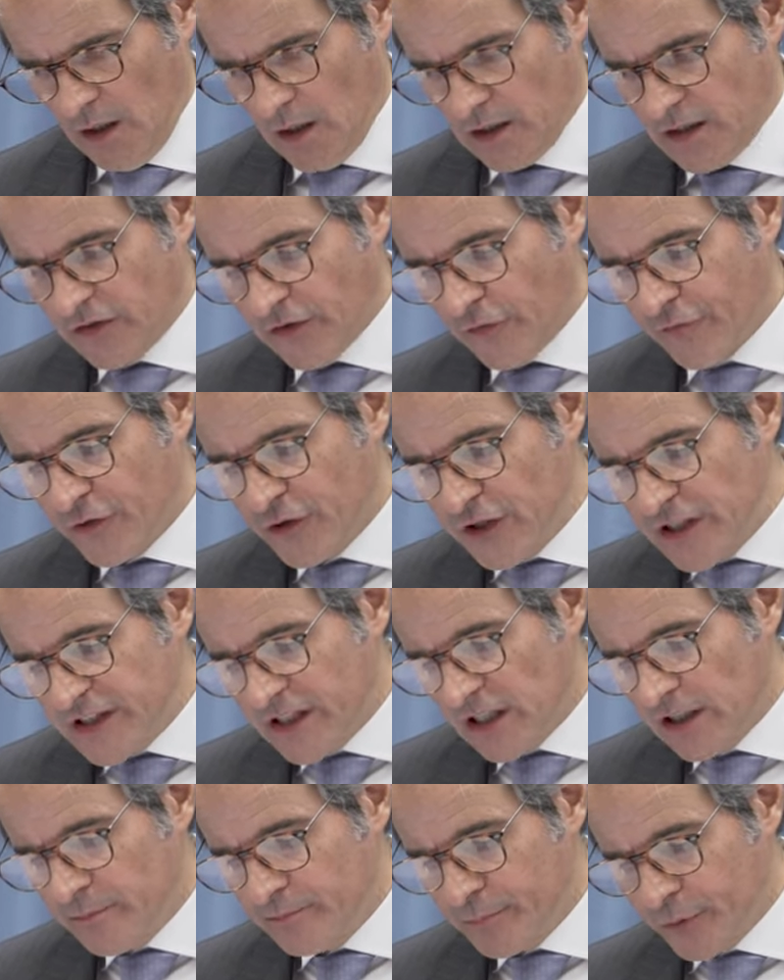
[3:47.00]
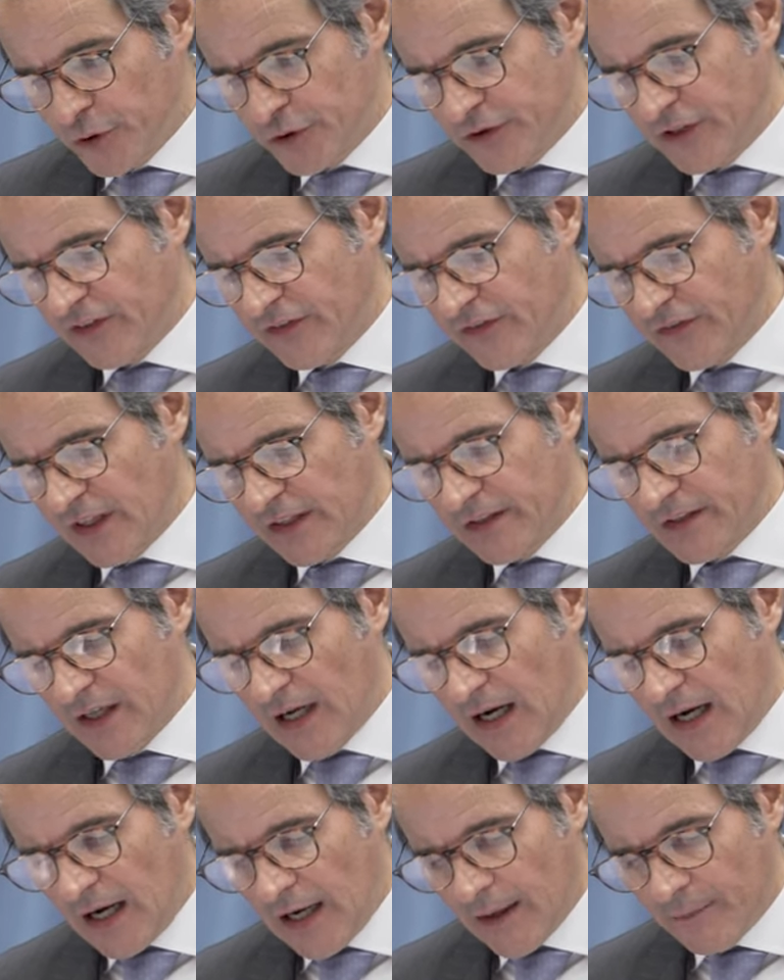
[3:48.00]
It is of critical importance that the
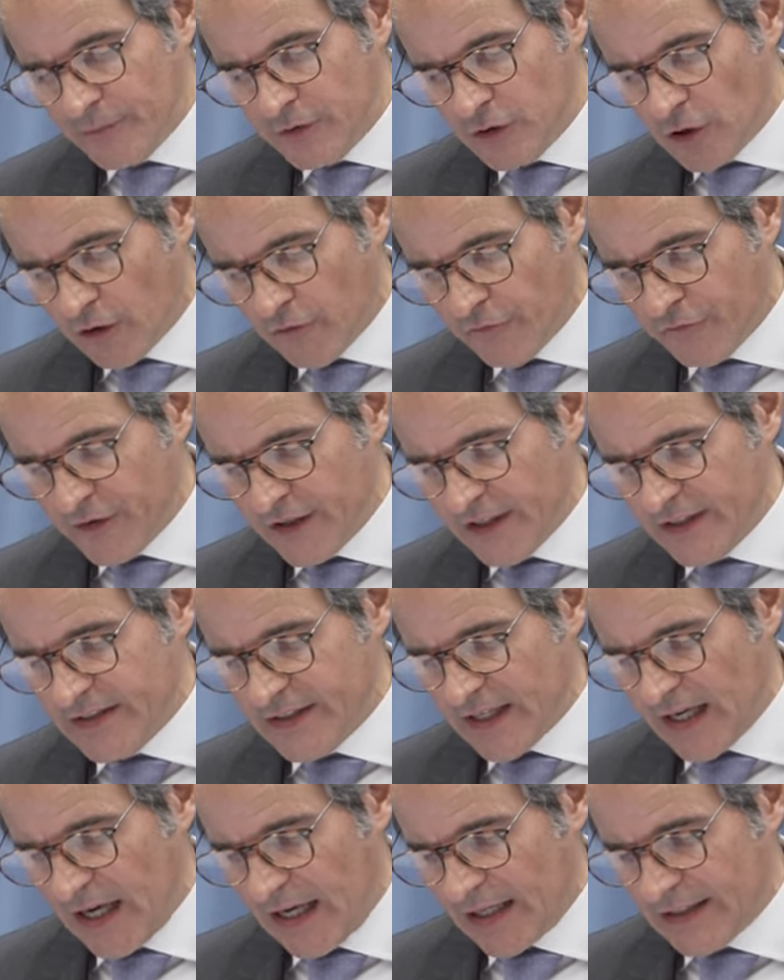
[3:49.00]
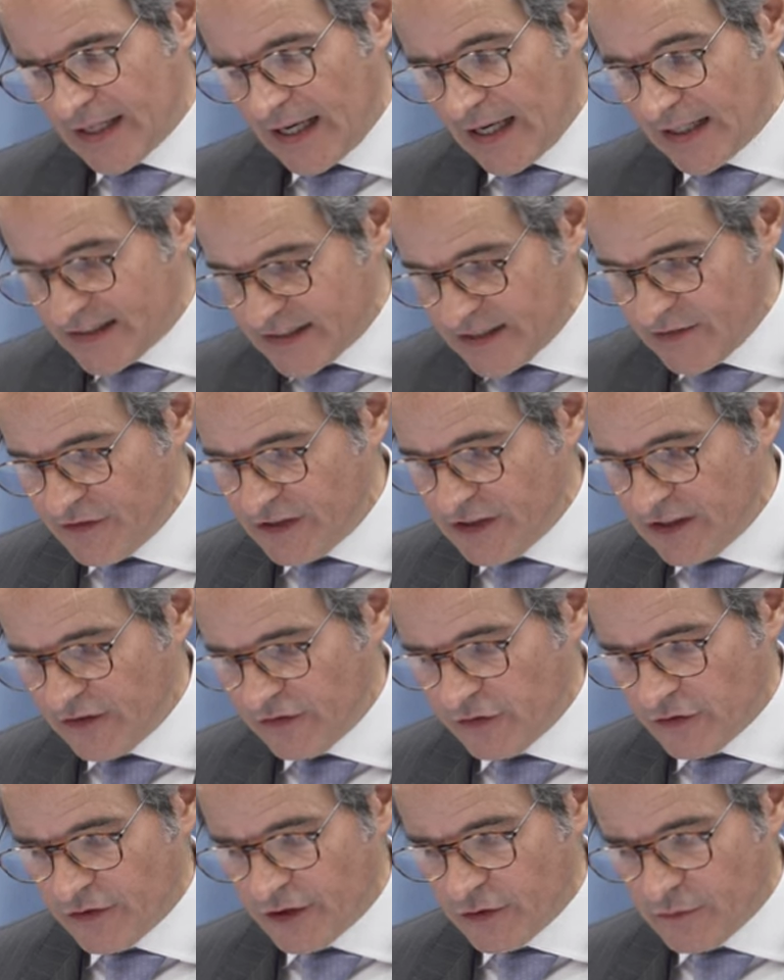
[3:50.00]
armed conflict and
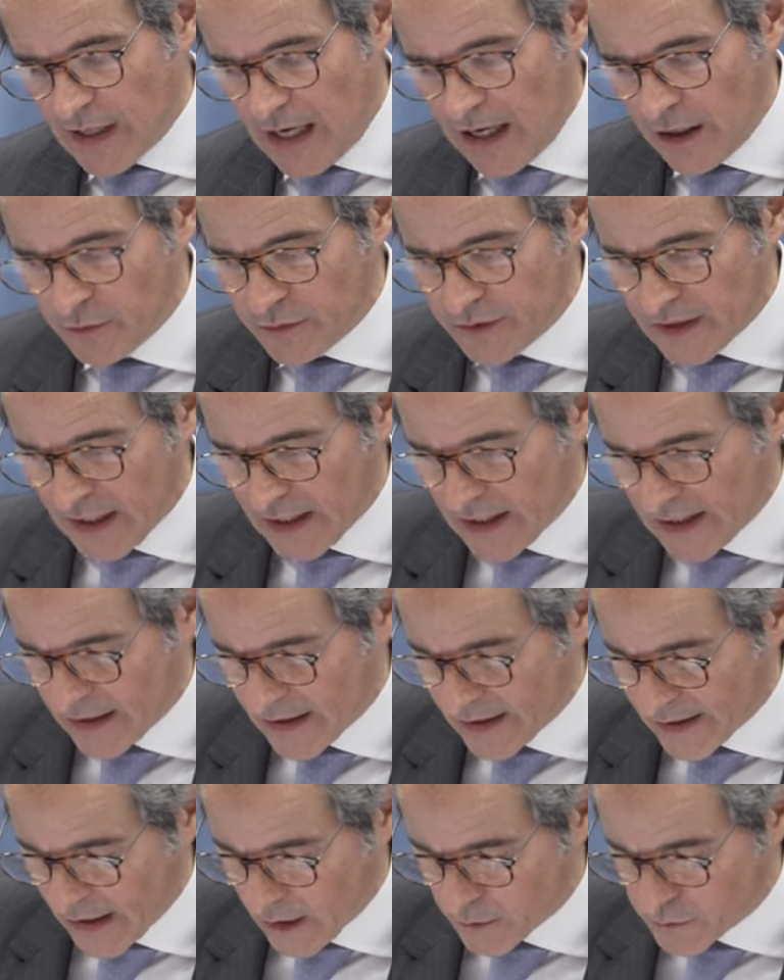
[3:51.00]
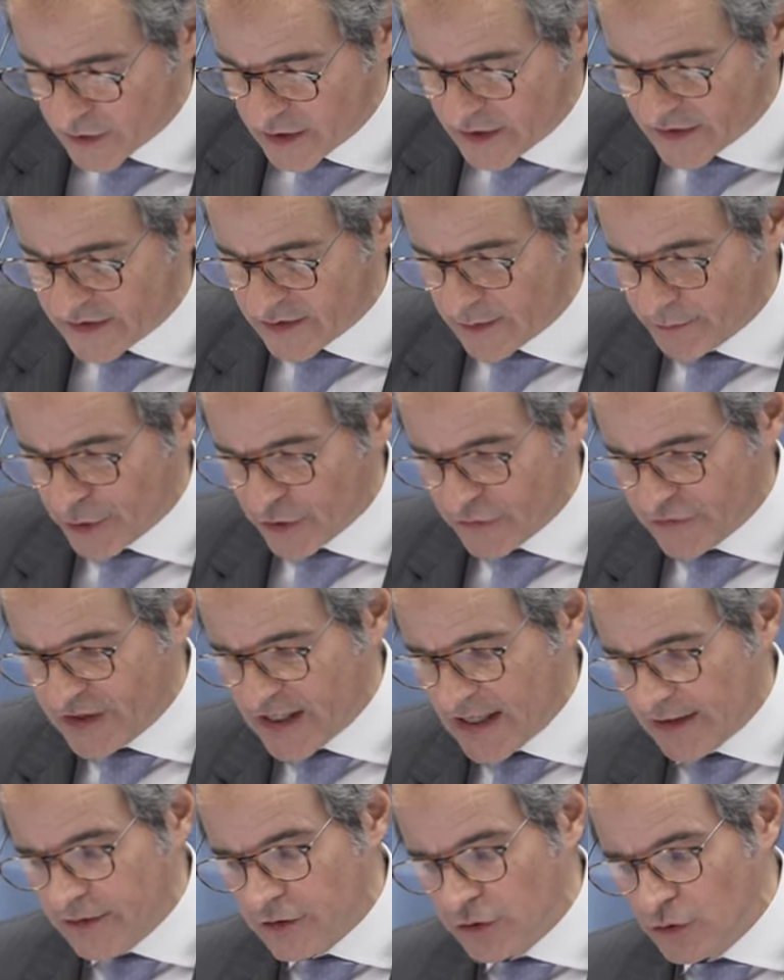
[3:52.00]
activities on the ground around
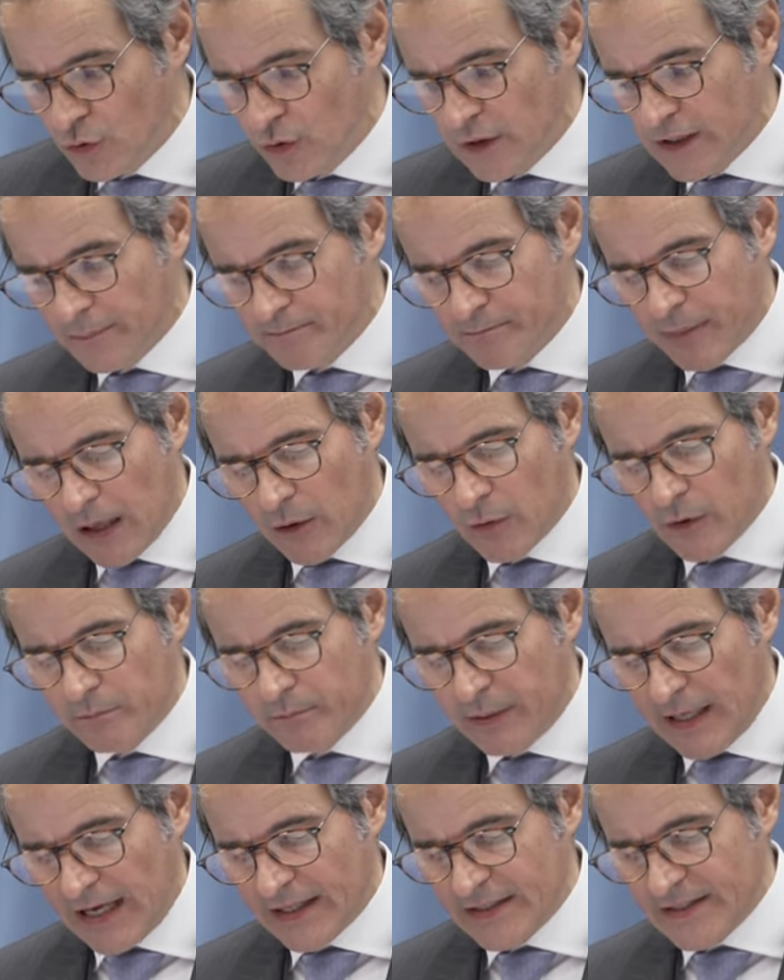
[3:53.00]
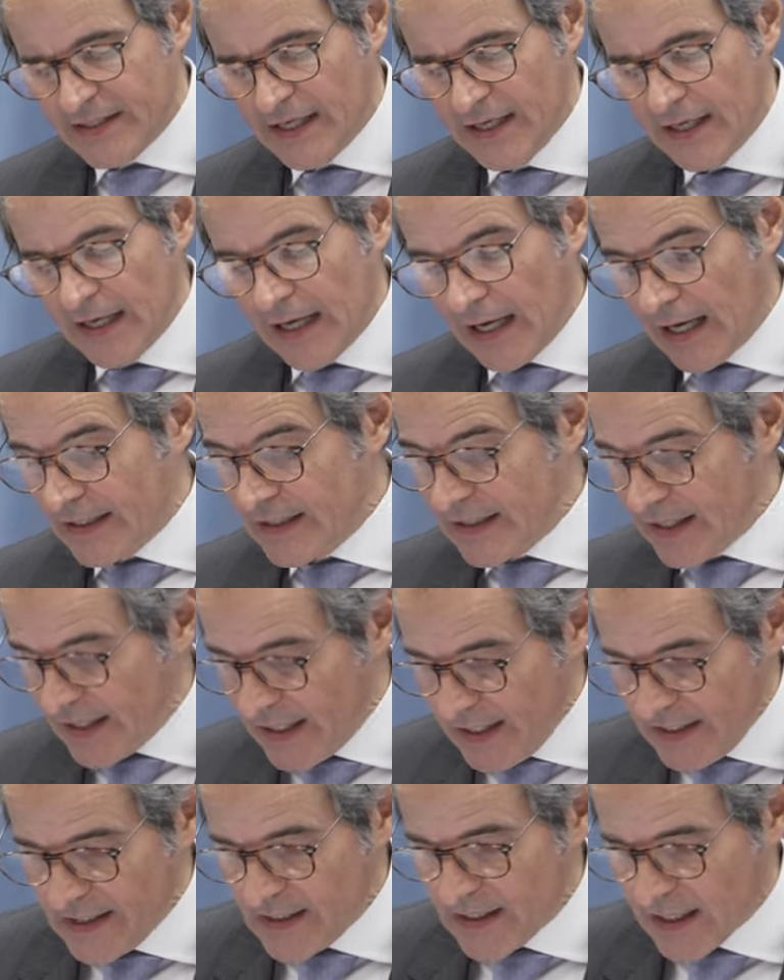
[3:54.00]
Zaporozhye nuclear power plant and
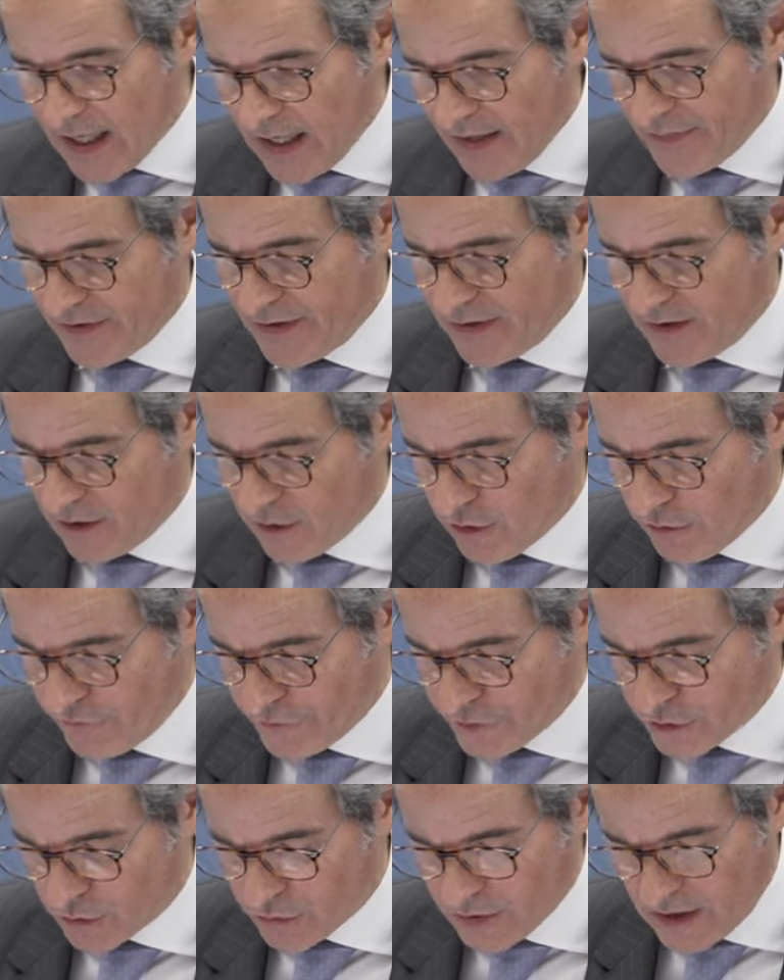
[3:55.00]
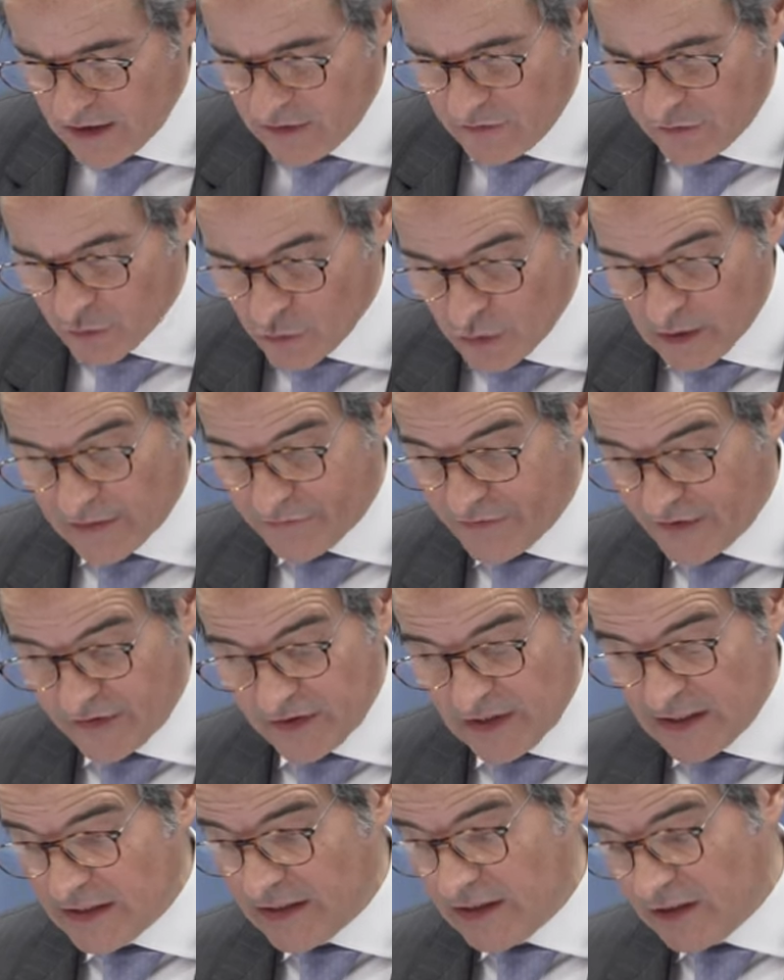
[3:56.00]
any other of Ukraine's nuclear
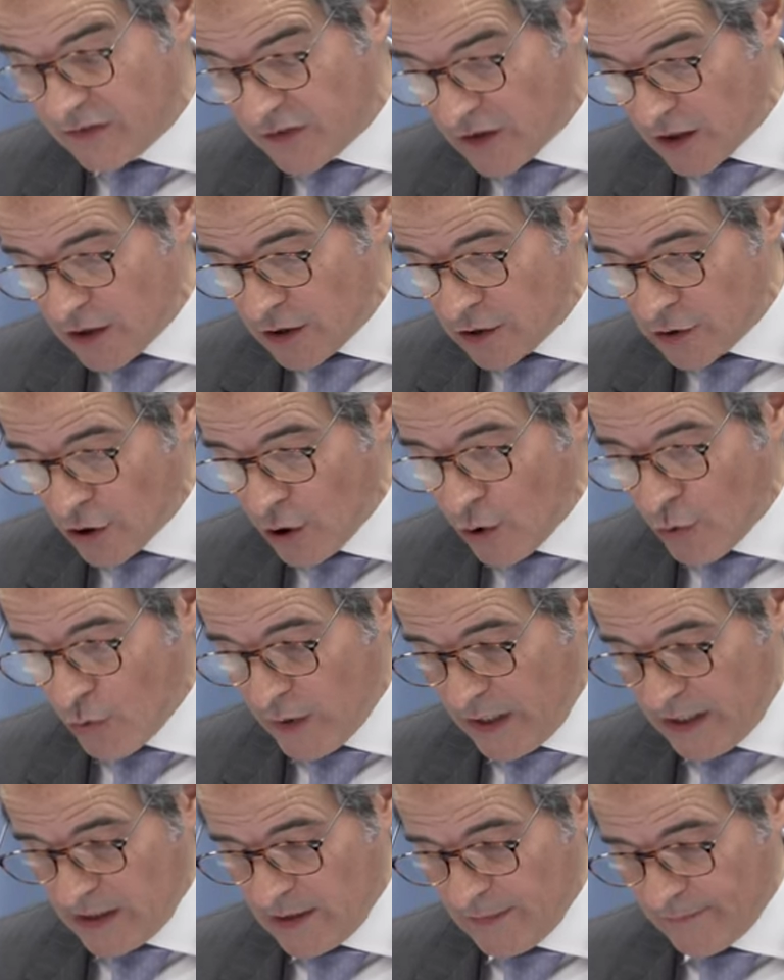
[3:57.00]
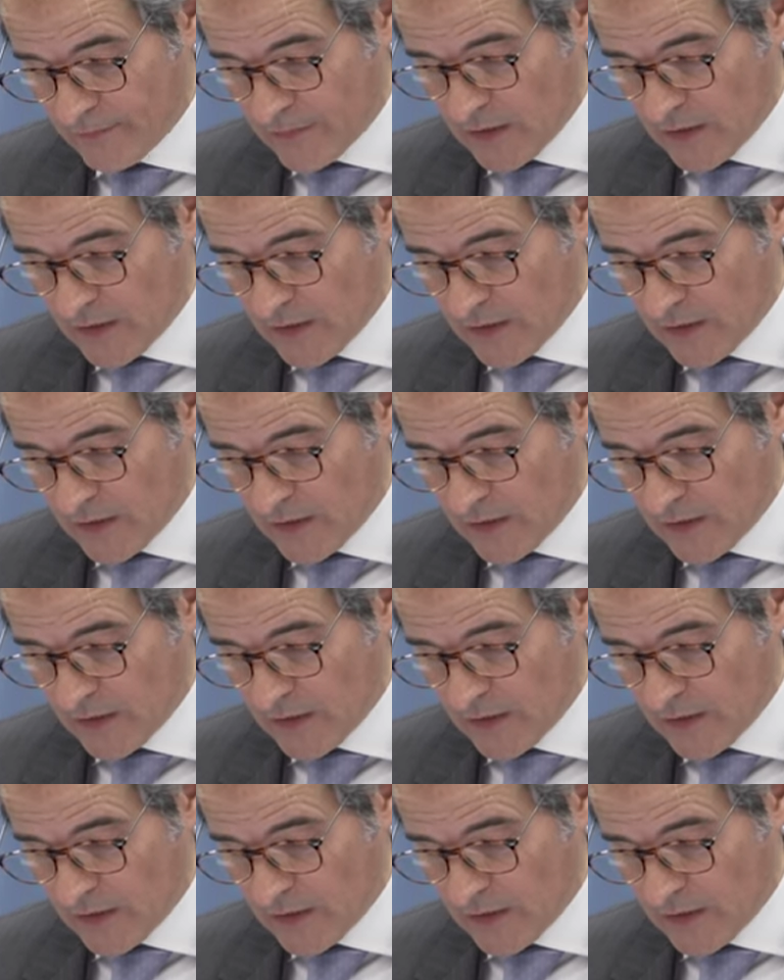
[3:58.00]
facilities in no way